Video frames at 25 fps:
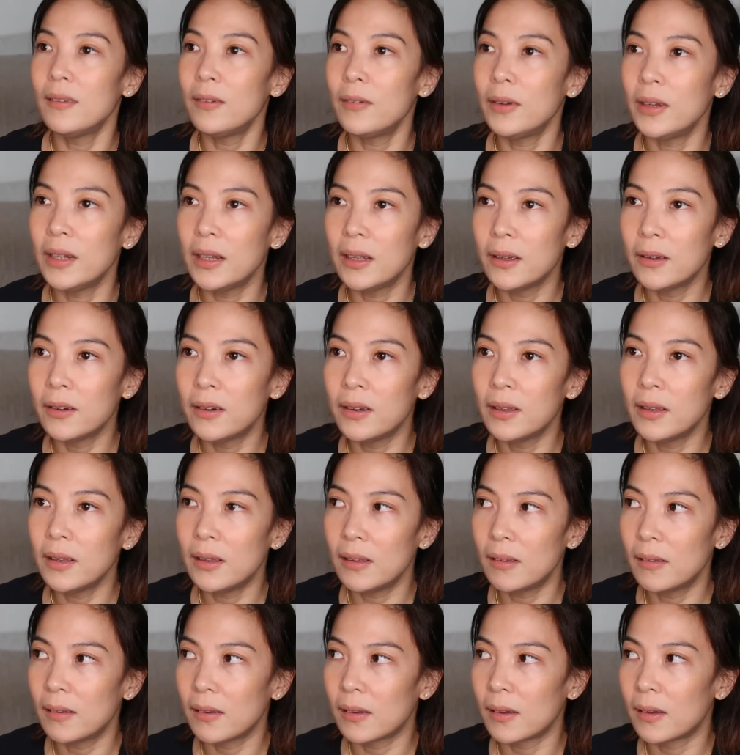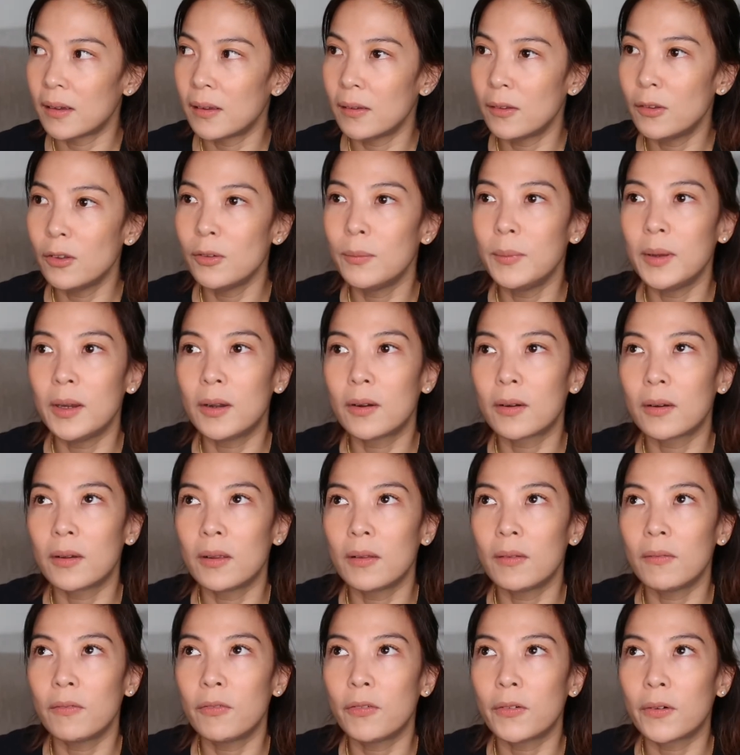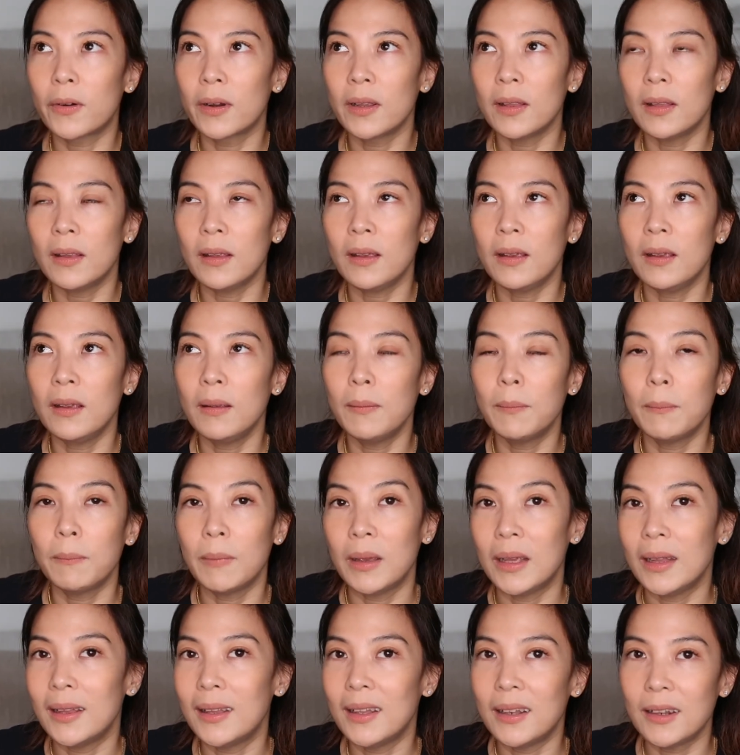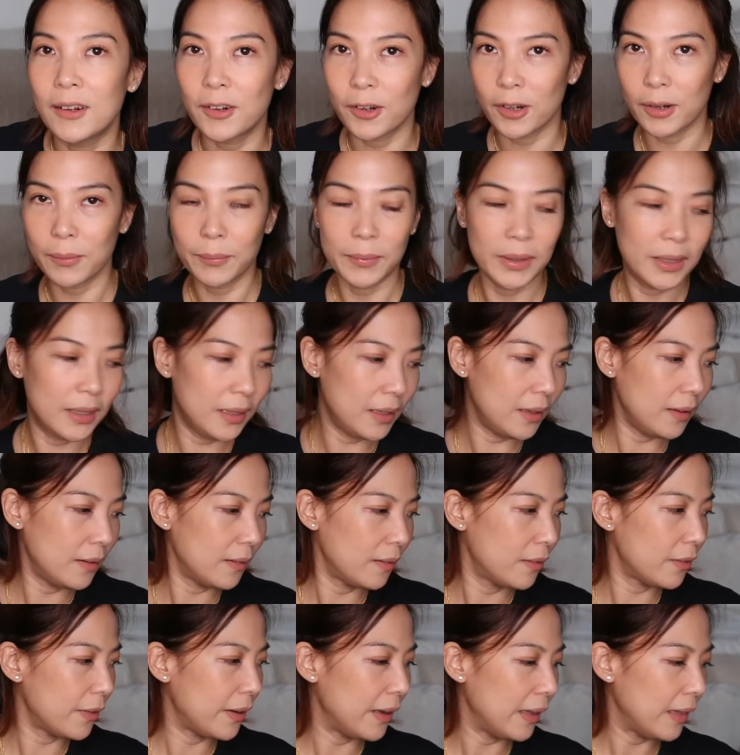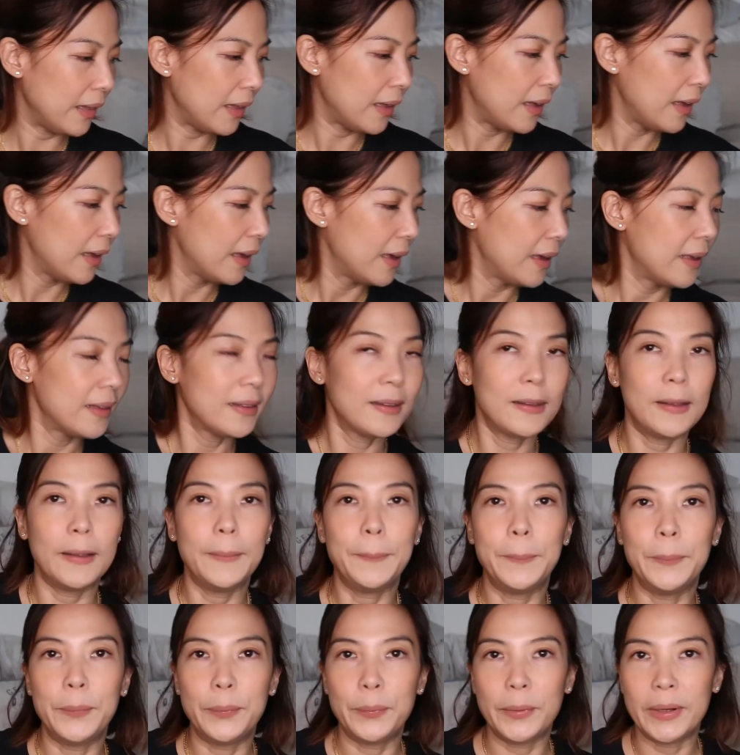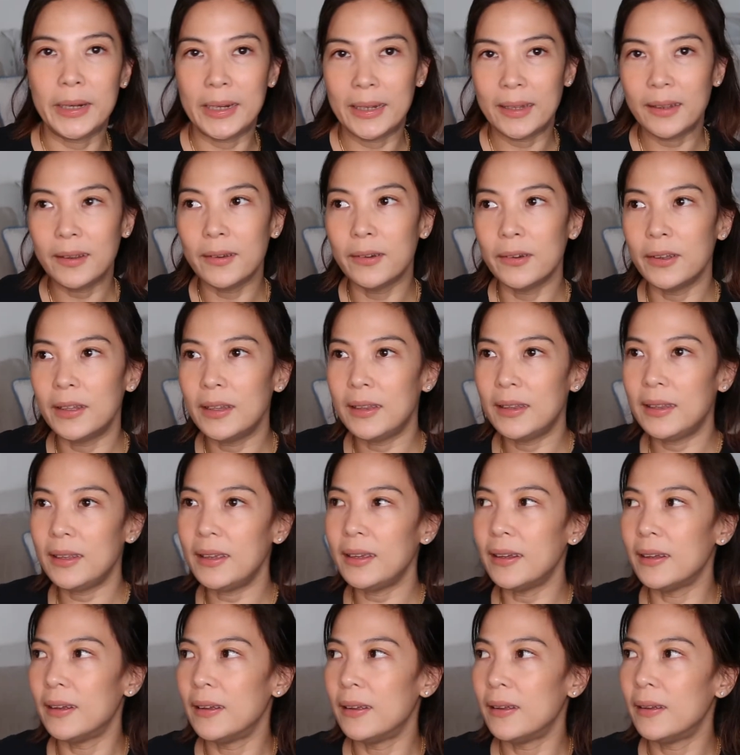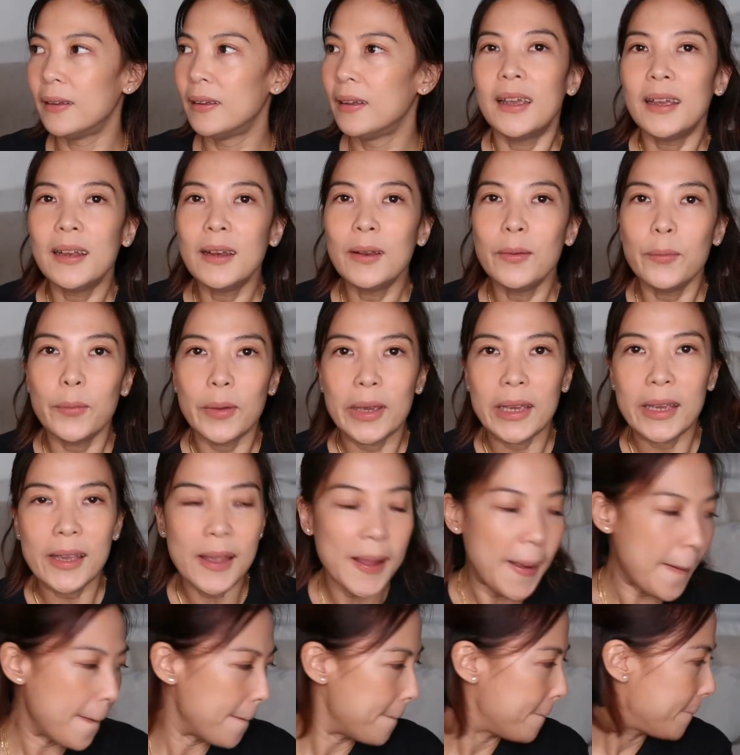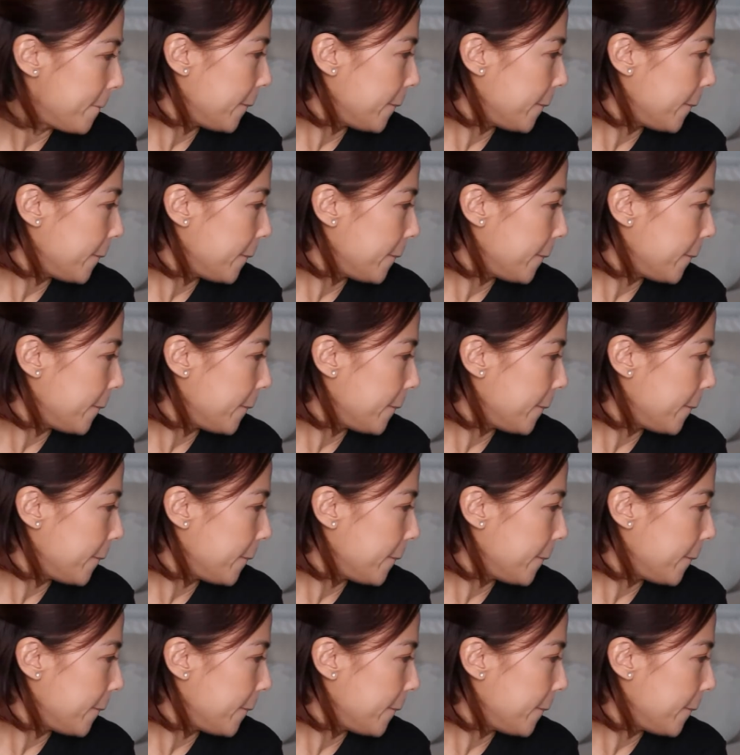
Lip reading: is really good. It's a Summicron 40 made in Germany, so it's a pretty good deal. Anyway,